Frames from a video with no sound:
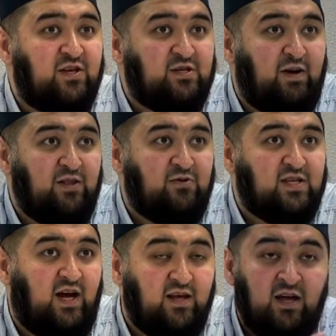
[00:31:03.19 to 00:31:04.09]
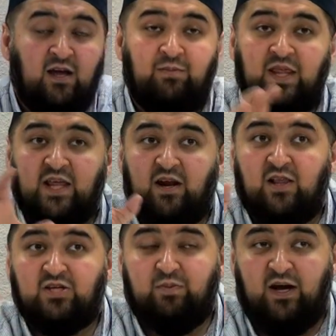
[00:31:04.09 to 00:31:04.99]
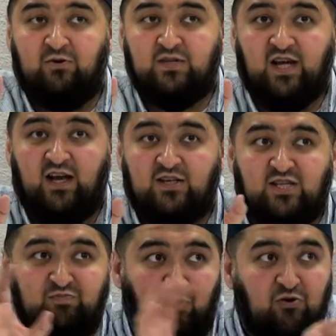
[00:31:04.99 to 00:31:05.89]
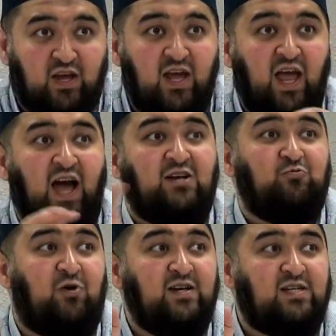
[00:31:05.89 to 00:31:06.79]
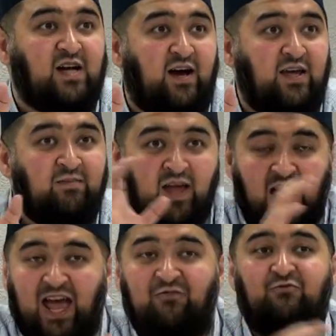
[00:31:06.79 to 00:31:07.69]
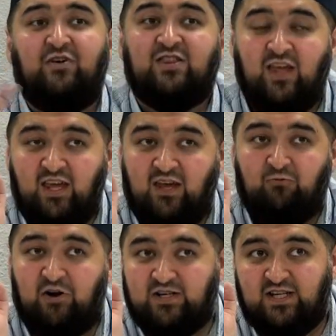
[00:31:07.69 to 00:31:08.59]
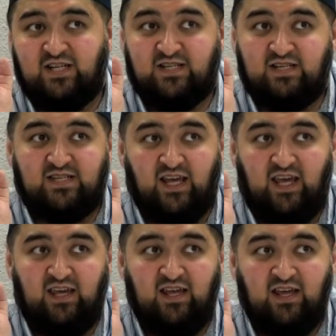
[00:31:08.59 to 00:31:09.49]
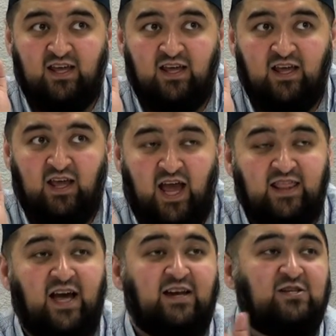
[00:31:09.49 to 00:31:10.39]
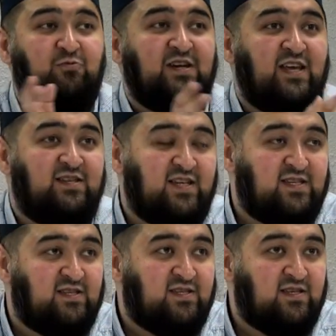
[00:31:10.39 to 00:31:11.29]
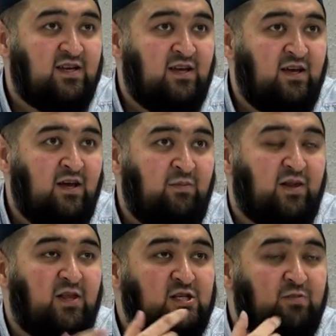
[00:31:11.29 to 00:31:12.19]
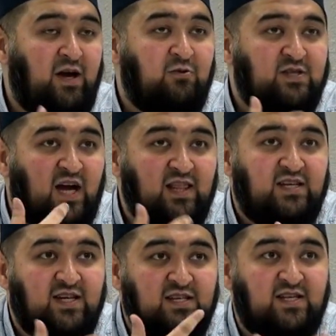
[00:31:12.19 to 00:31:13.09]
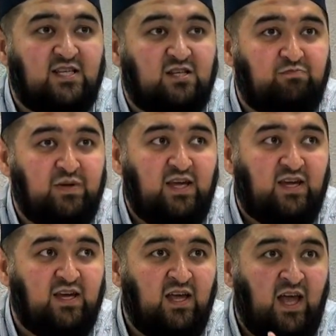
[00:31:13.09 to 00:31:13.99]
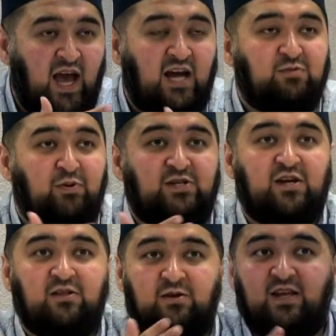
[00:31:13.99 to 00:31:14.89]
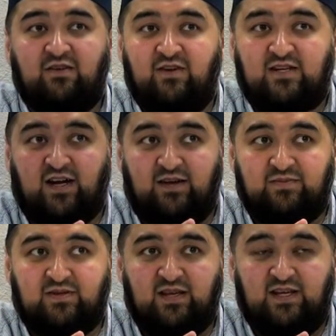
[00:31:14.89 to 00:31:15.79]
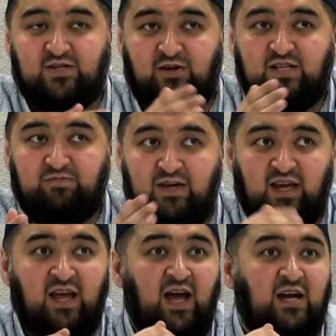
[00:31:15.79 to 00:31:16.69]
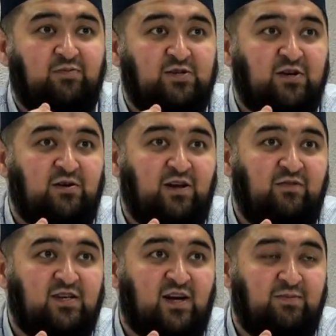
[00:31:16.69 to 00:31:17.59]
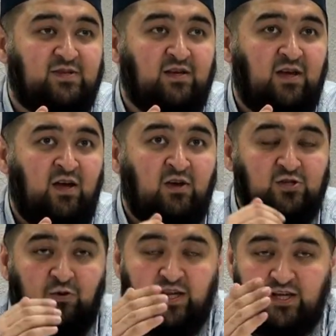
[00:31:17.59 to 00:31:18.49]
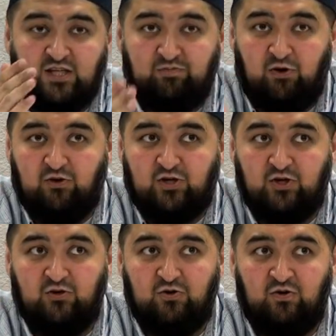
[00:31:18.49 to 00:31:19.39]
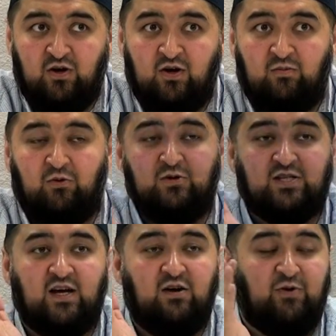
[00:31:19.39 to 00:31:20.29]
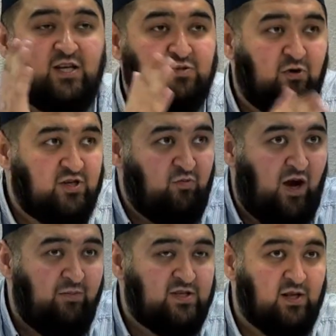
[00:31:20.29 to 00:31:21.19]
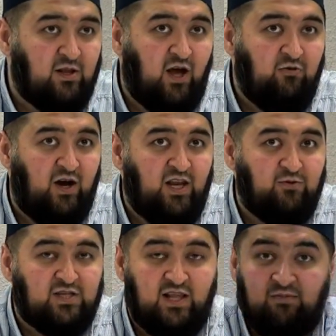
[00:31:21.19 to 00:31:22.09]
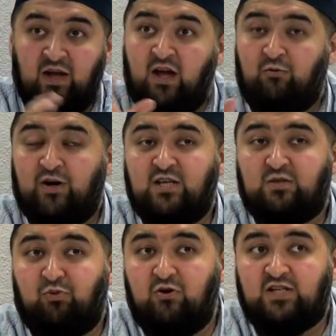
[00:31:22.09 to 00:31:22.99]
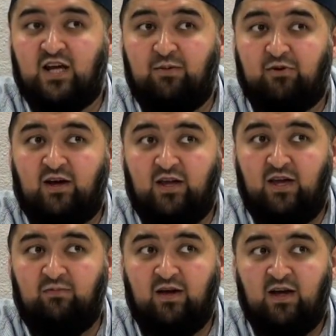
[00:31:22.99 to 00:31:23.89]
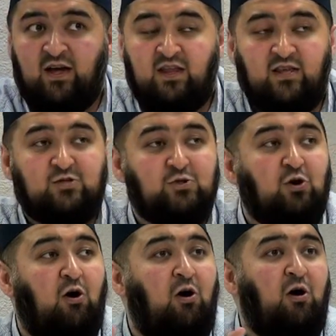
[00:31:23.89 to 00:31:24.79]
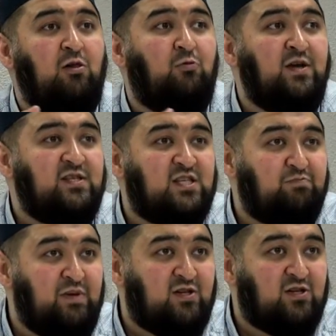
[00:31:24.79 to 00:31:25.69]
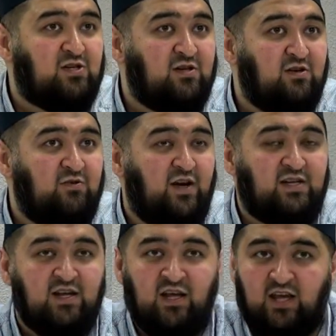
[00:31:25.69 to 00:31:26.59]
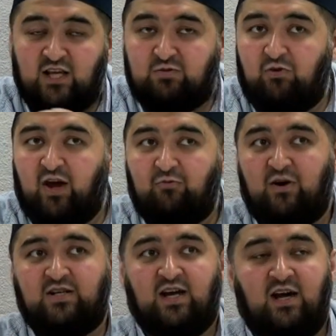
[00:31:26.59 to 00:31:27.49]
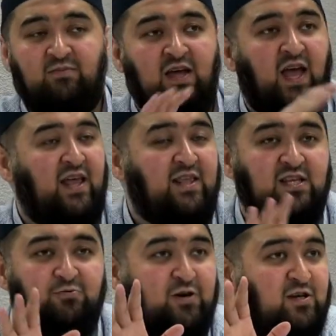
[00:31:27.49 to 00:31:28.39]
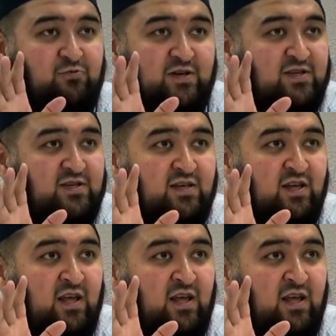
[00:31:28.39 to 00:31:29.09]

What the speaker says: Allah subhanahu wa ta'ala. Meaning that Allah subhanahu wa ta'ala spoke at one time everything He wanted to say, and that is what exists. But Allah subhanahu wa ta'ala doesn't speak at particular given times. He does not speak at particular given times. So what He spoke to Musa, what He spoke to Muhammad sallallahu alayhi wasallam, what He spoke to Ibrahim, this was all one speech, right? He spoke at one time and that's what it was.